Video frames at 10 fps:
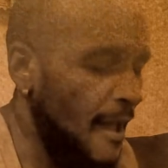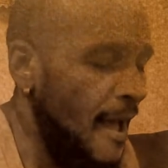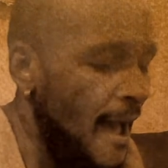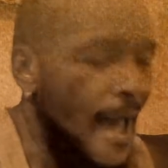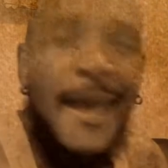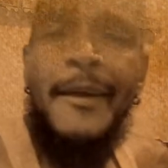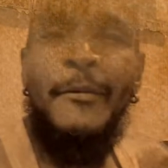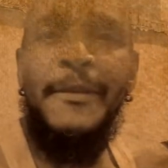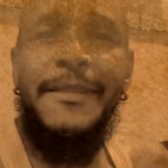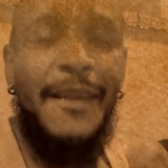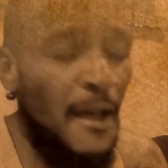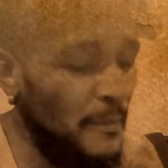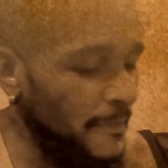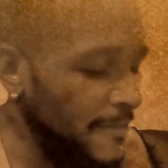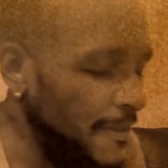Alright, what's
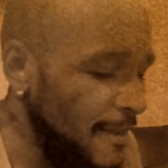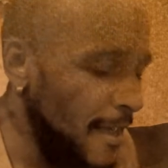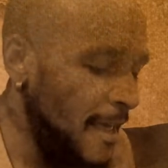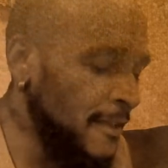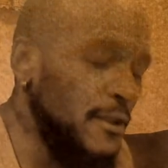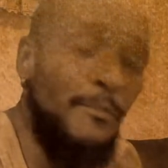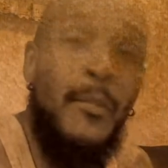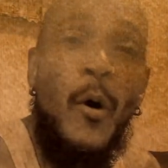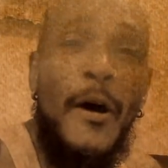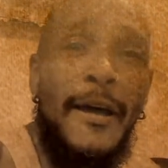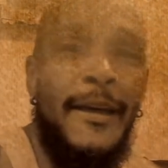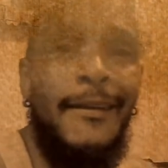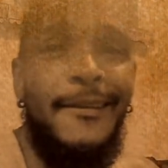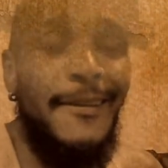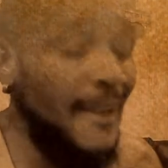up? It's your boy Alien